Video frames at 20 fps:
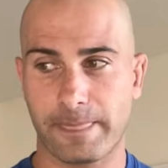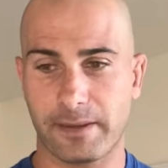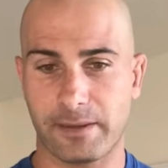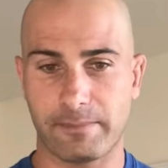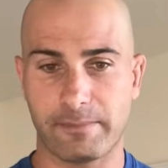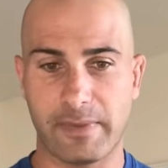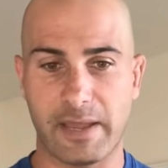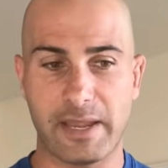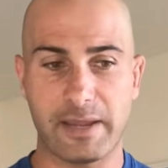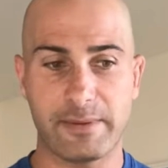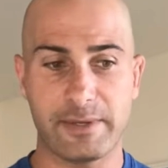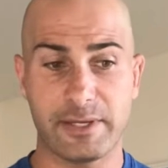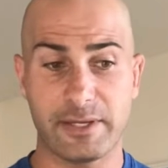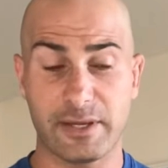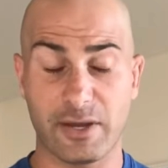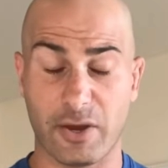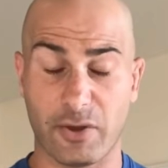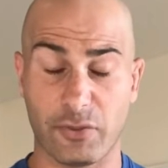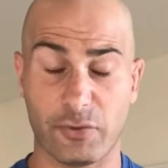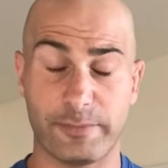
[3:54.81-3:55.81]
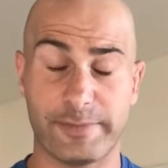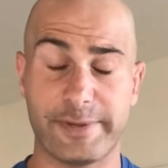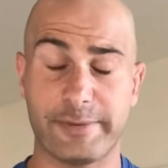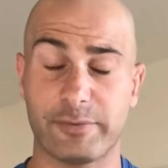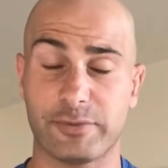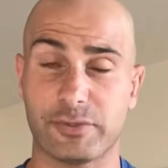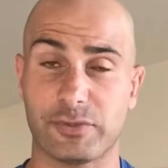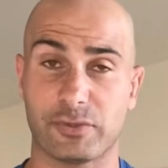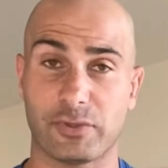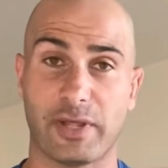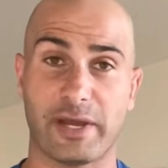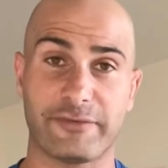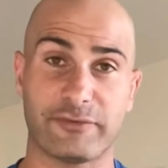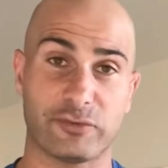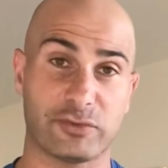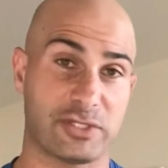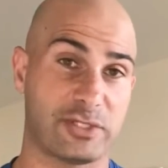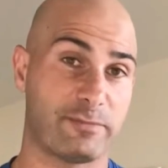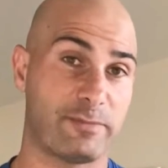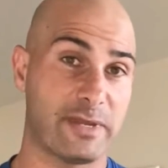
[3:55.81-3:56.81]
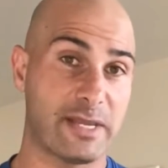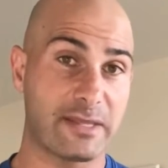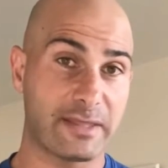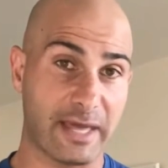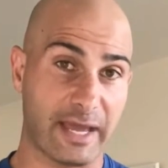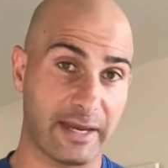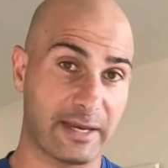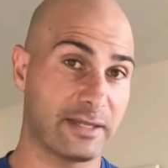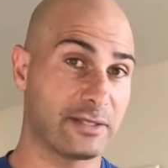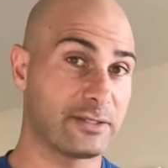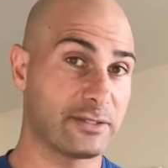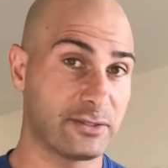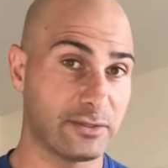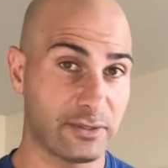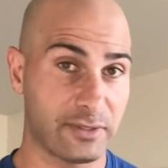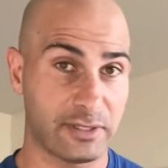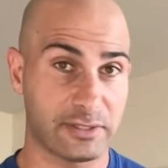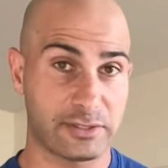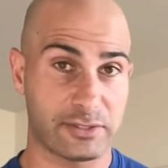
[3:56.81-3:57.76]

maybe other people in your life will speak that into